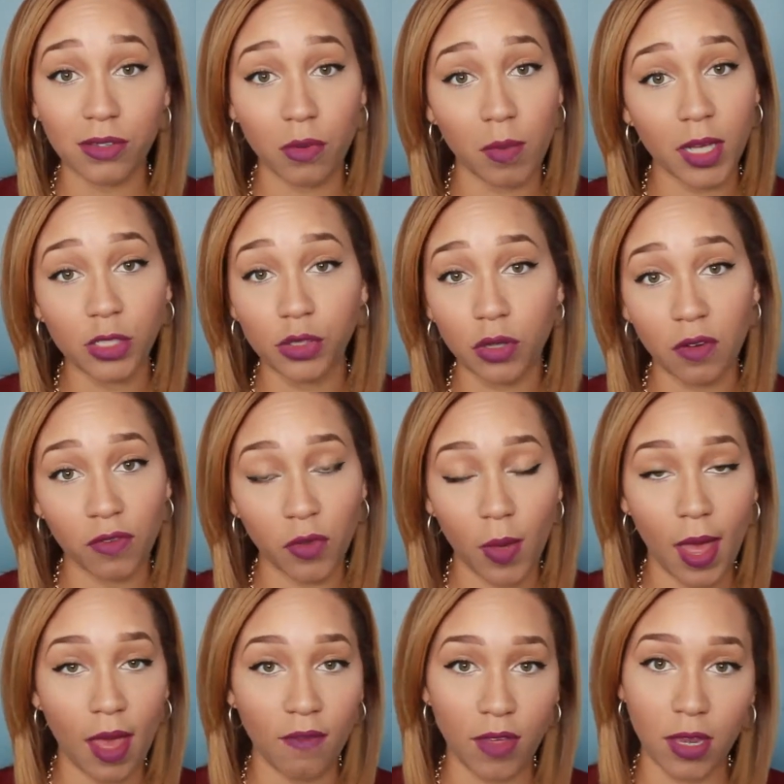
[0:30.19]
So make sure if you
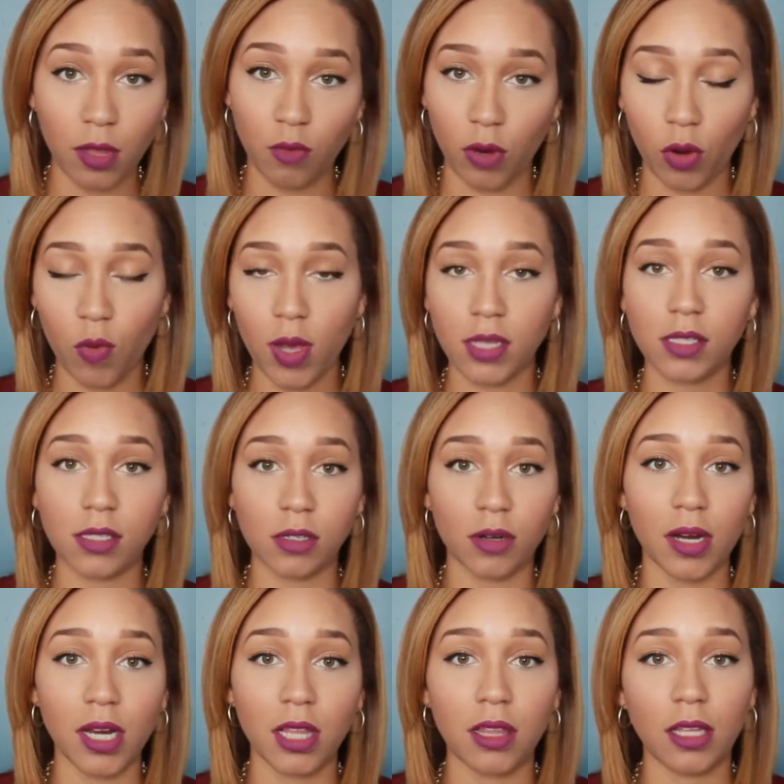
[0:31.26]
have any requests or
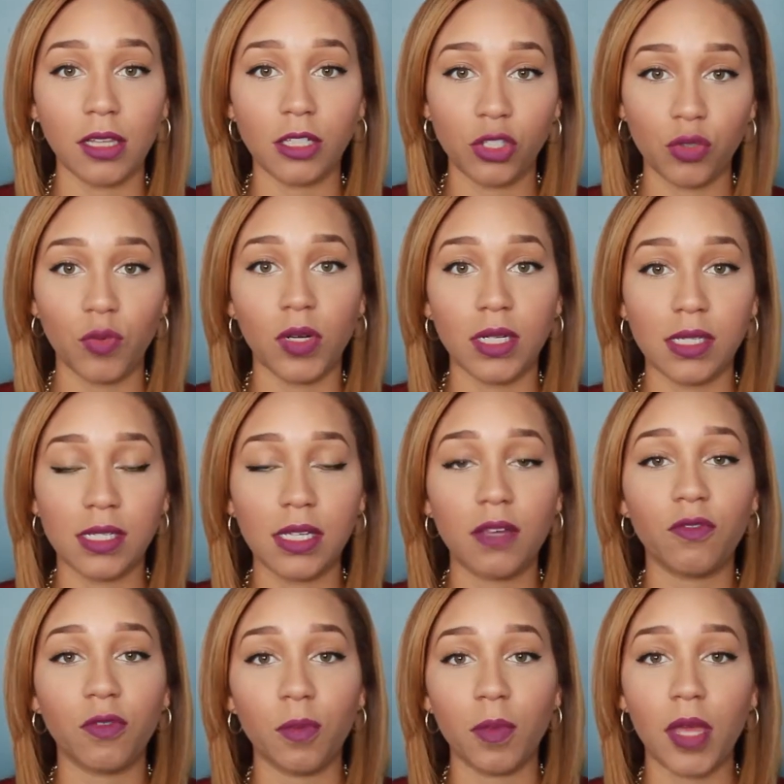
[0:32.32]
anything that you want to
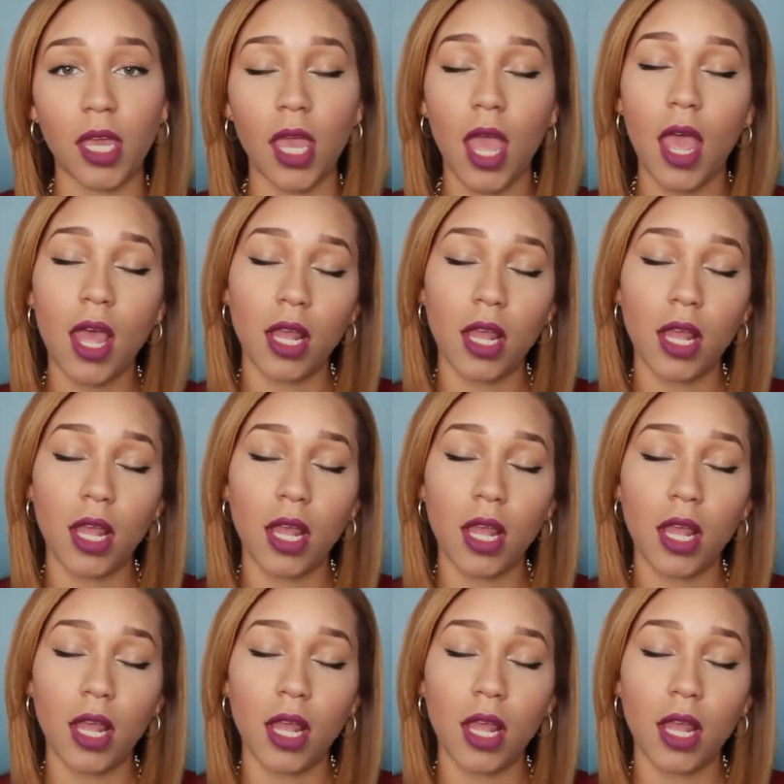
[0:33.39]
see from me,